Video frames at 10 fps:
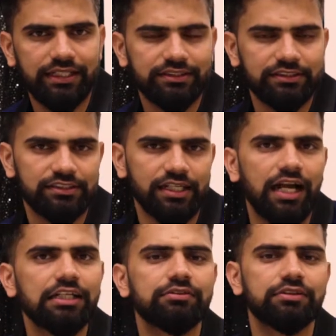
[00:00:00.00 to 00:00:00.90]
That's a
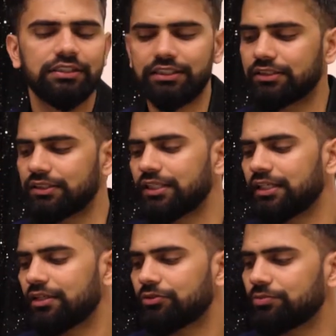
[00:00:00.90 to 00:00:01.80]
start here
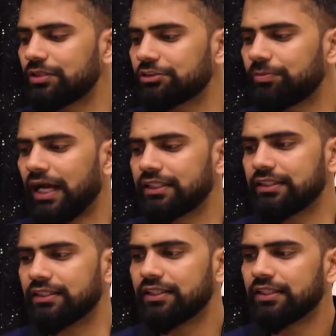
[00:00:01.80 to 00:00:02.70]
from this
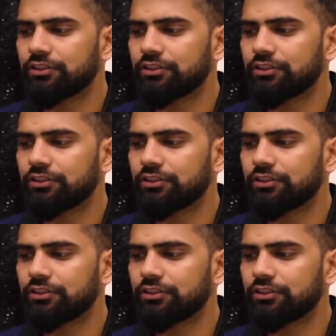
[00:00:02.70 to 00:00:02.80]
magazine.